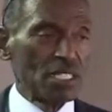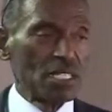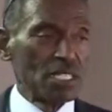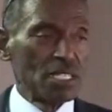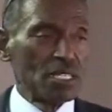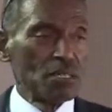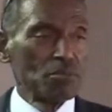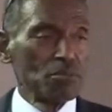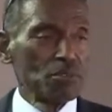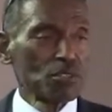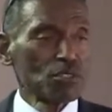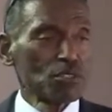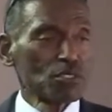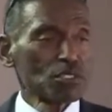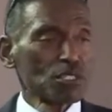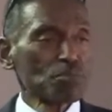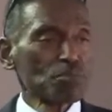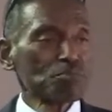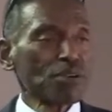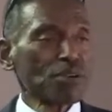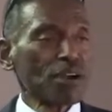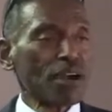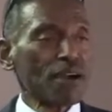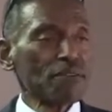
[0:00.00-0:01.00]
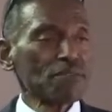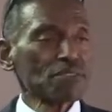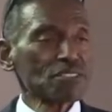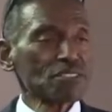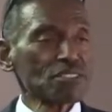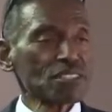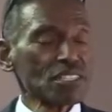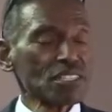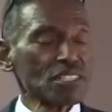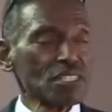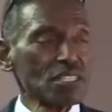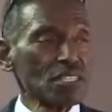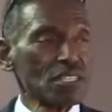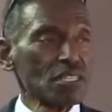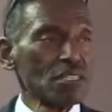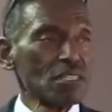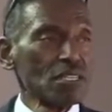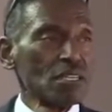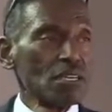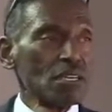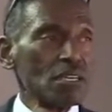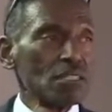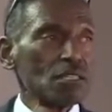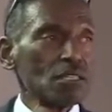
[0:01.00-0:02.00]
Because the prophecy,
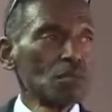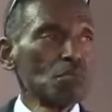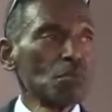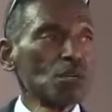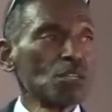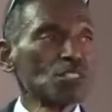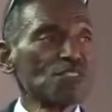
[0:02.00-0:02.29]
the most